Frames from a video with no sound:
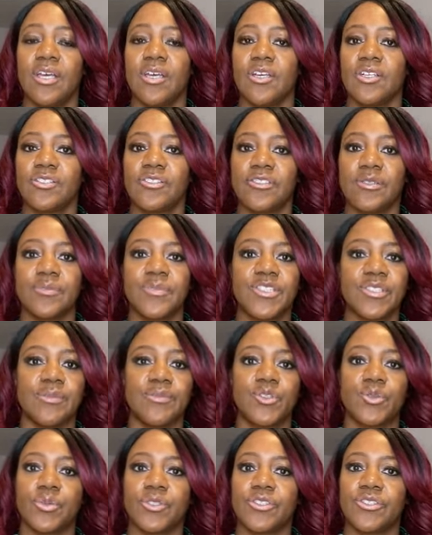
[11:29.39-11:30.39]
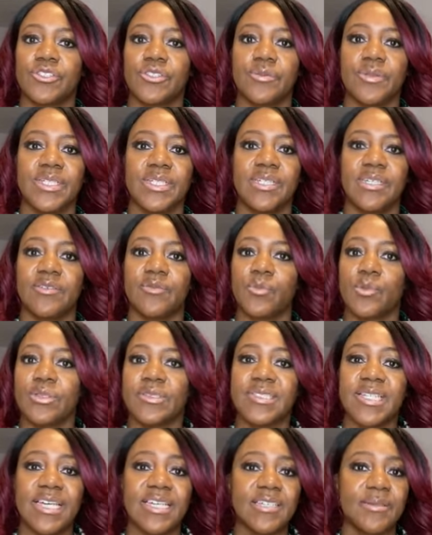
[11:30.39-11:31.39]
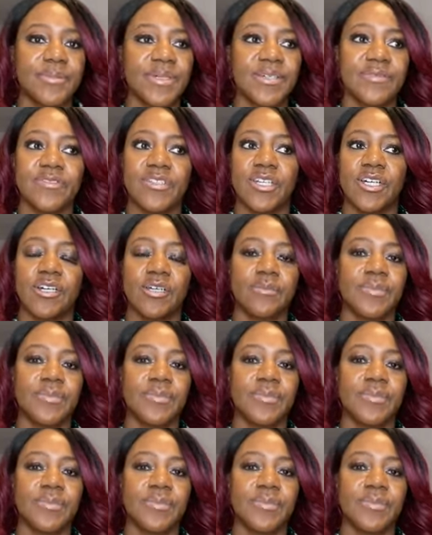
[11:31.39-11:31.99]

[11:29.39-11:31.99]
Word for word: Sometimes we'll do it, it will take a bit of time.